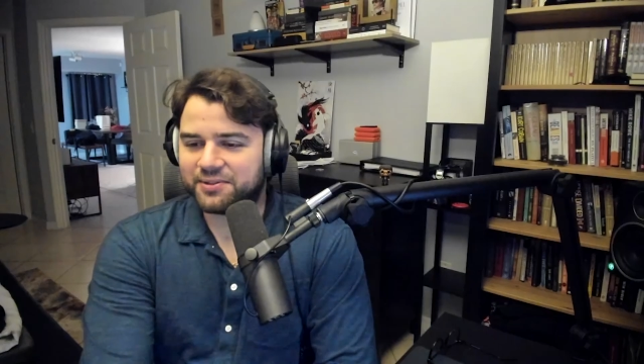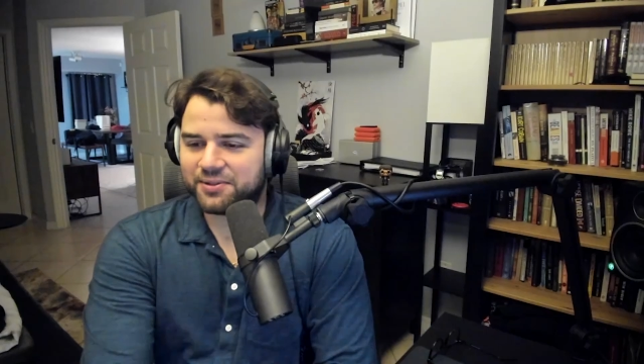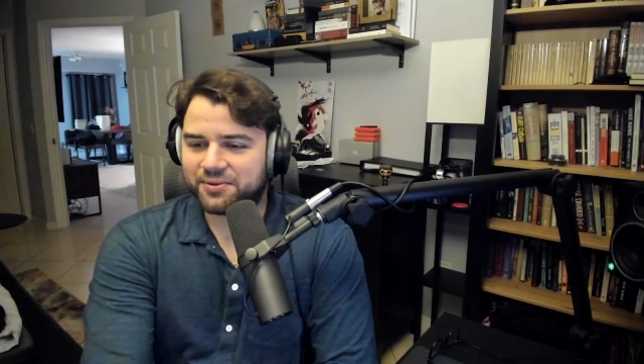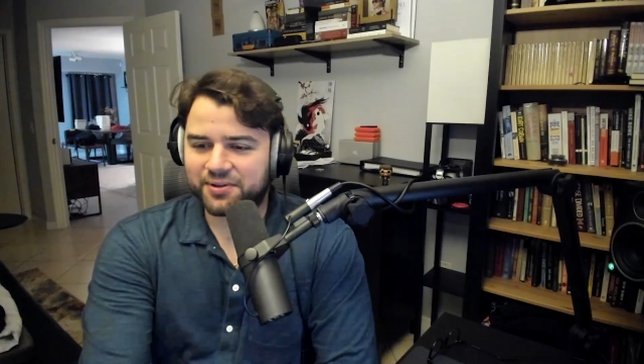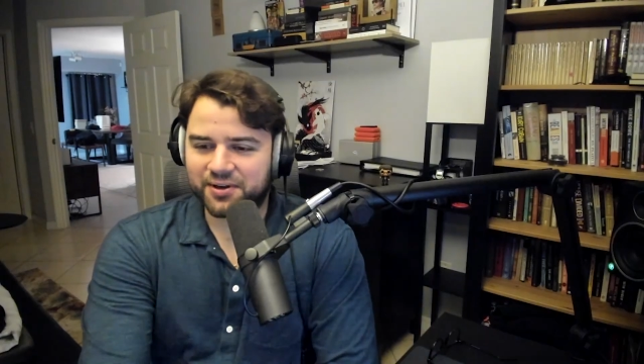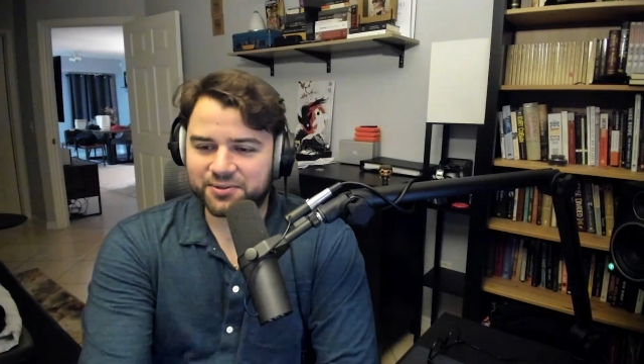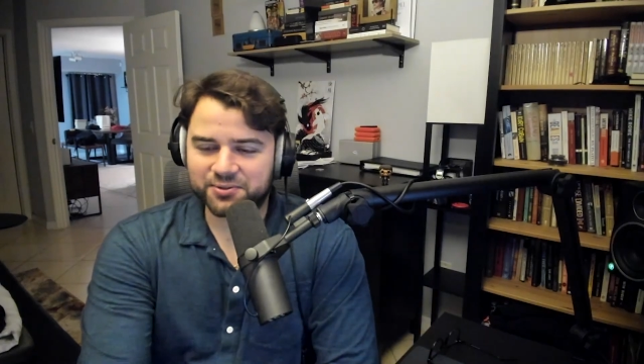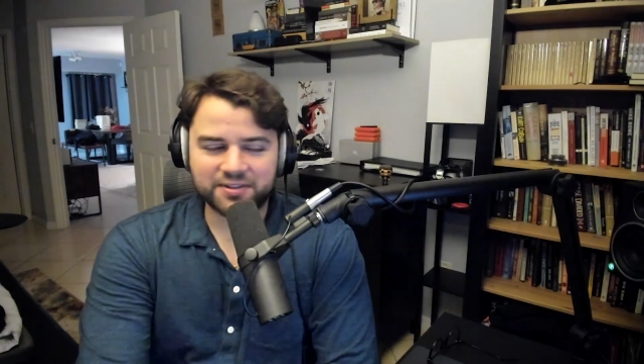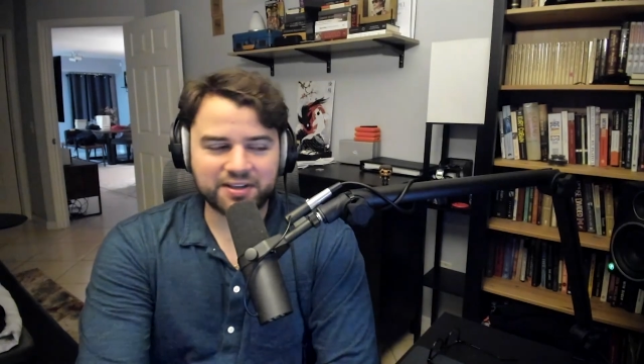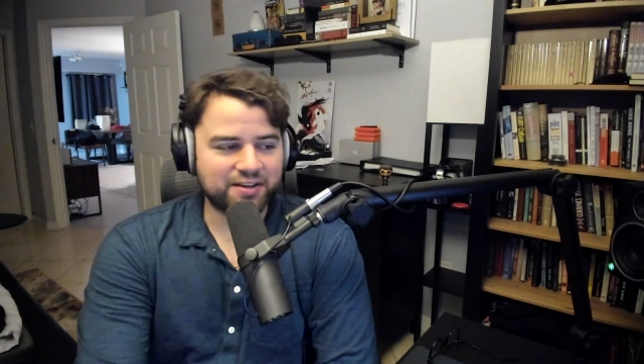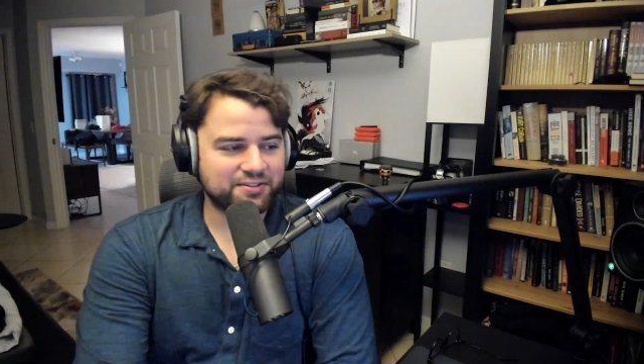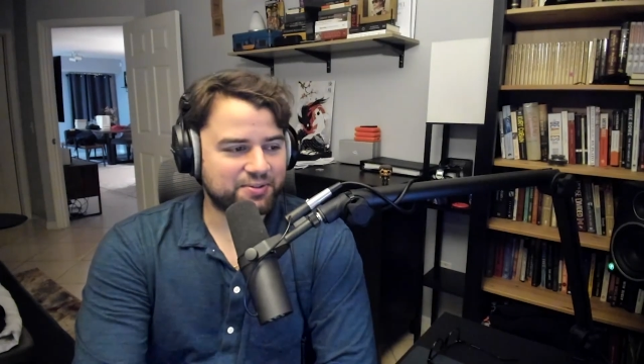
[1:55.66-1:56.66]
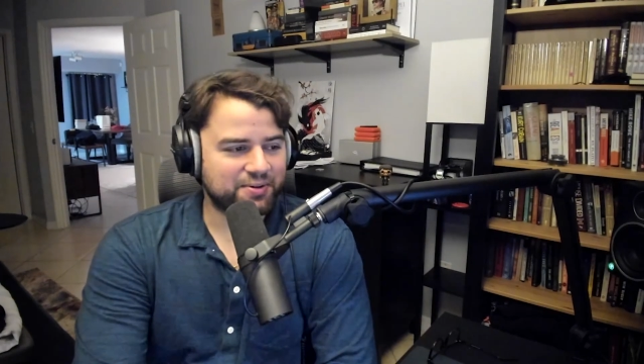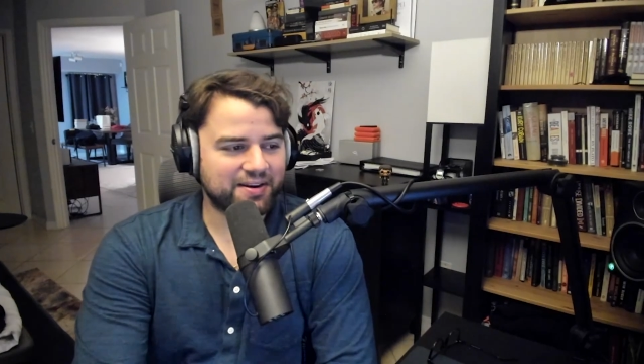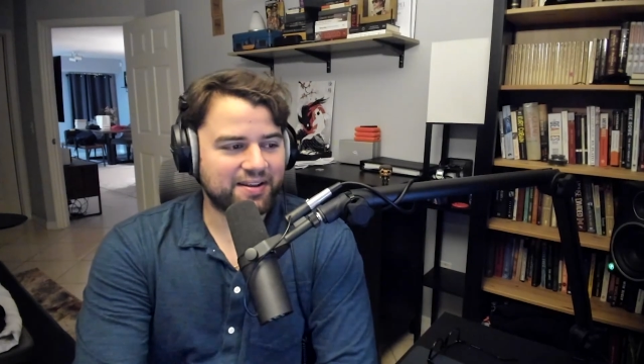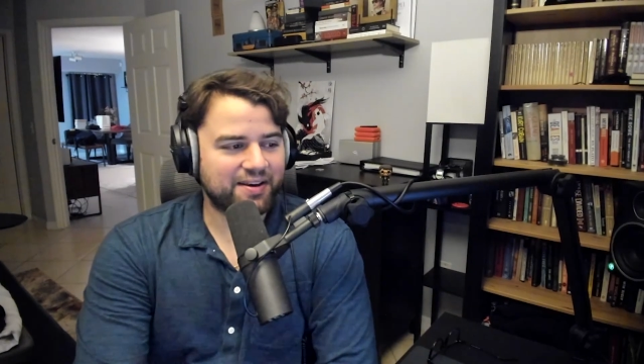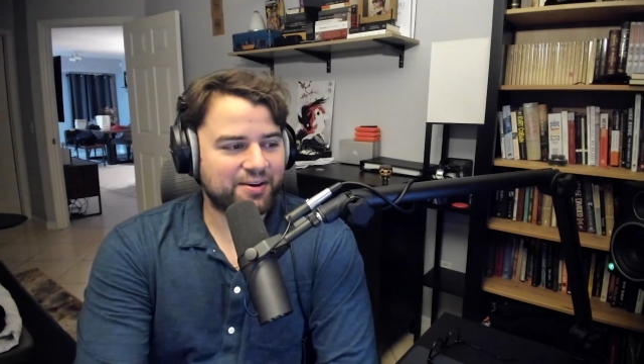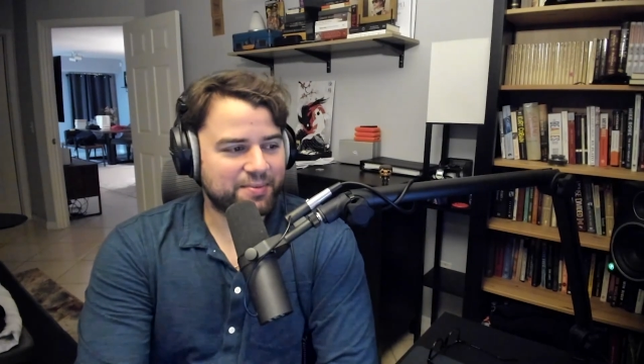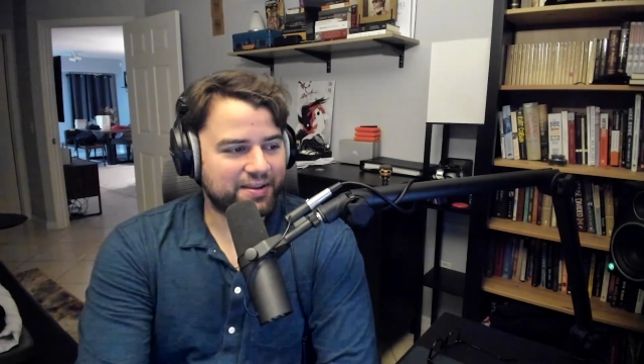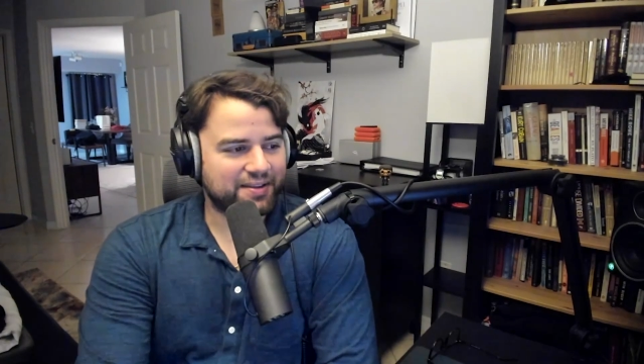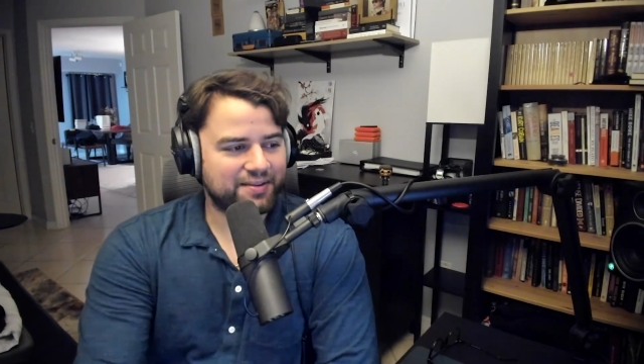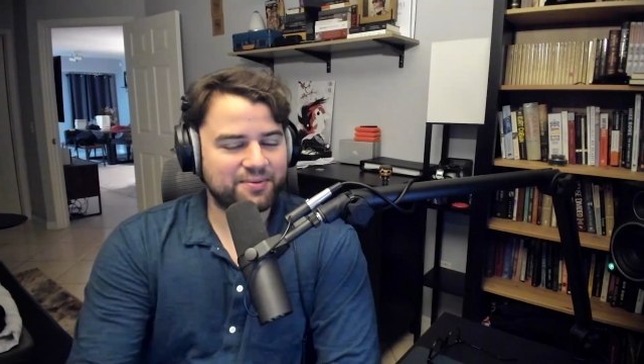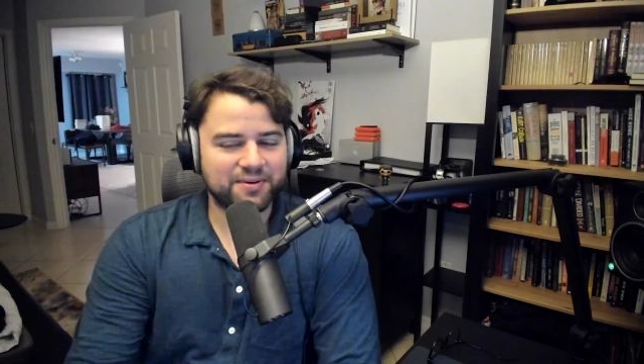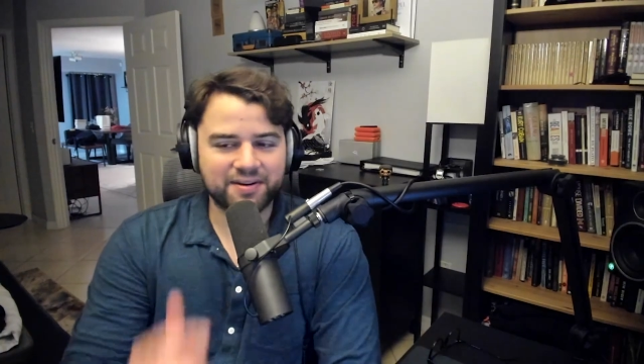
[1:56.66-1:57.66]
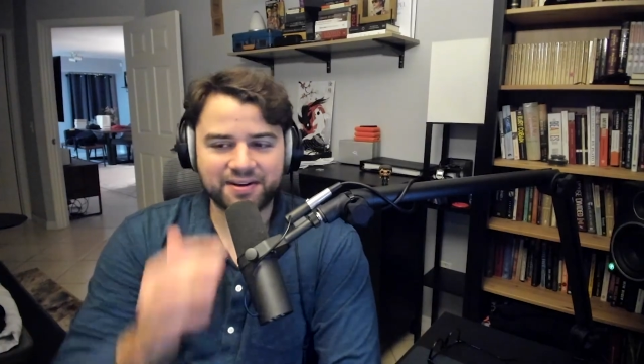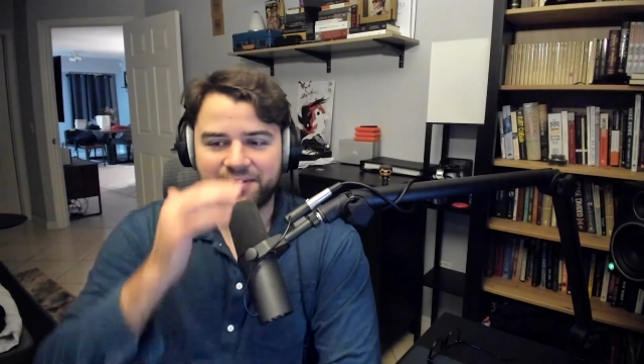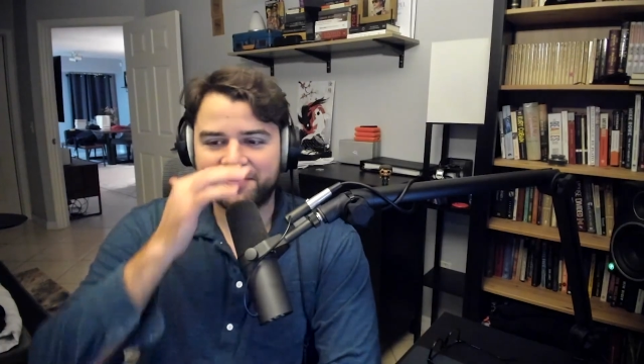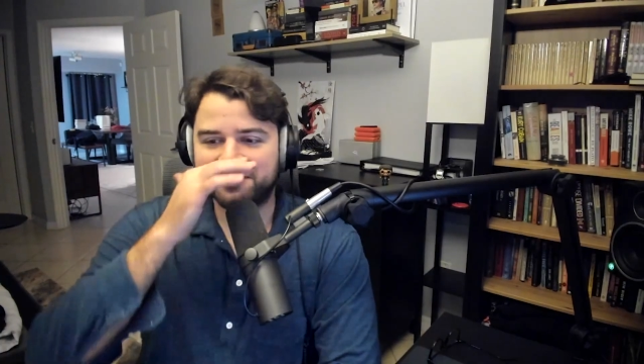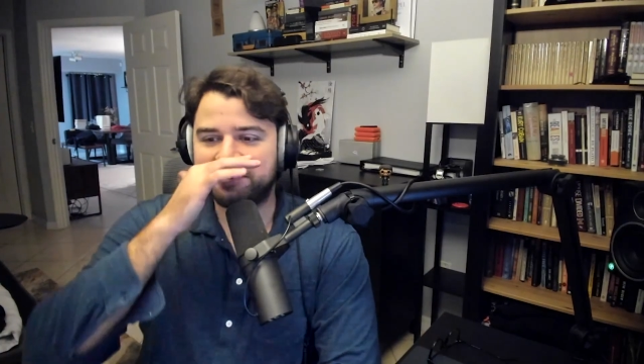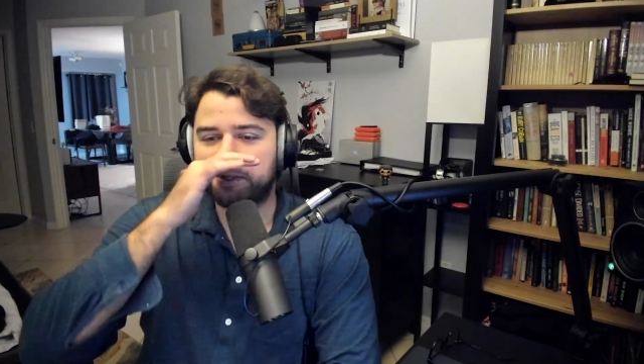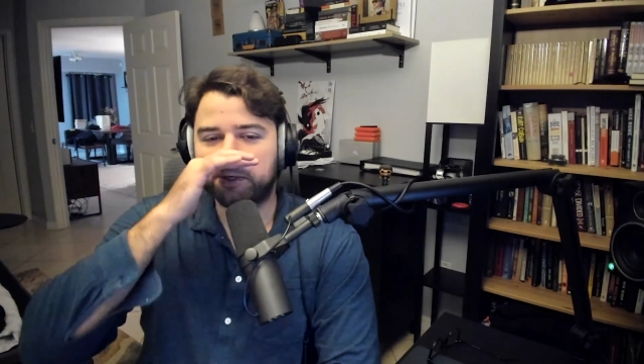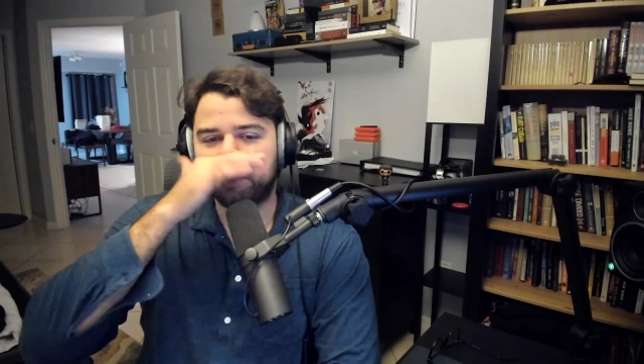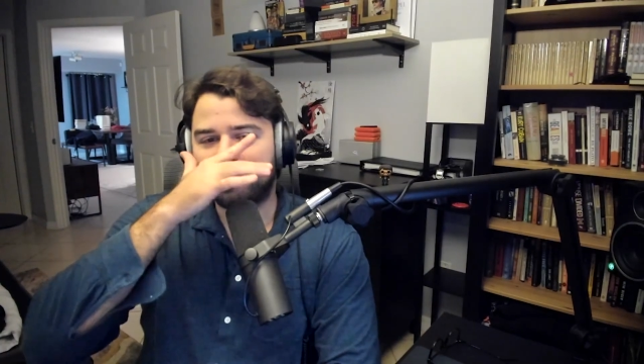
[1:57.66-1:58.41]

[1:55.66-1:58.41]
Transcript: do with 100,000 right now, man. What I would do.